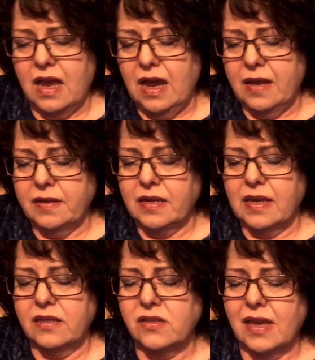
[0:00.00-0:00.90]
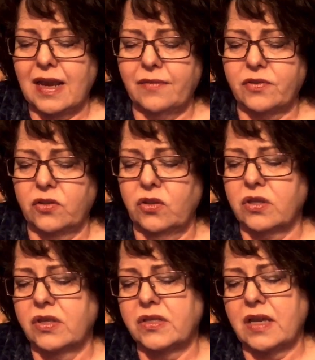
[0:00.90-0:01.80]
I guess I have to look
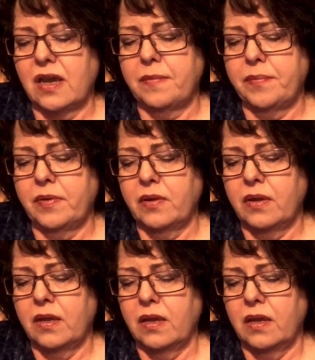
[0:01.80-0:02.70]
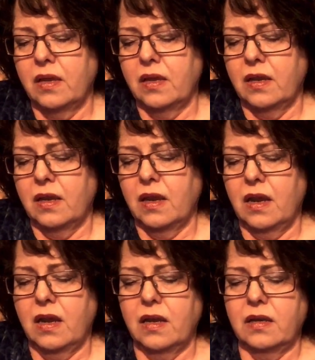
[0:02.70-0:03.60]
this up
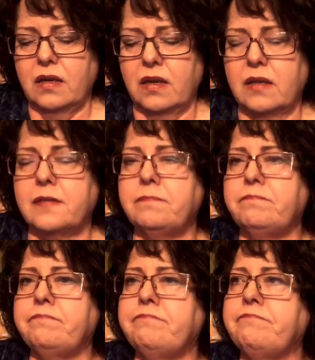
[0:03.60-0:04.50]
on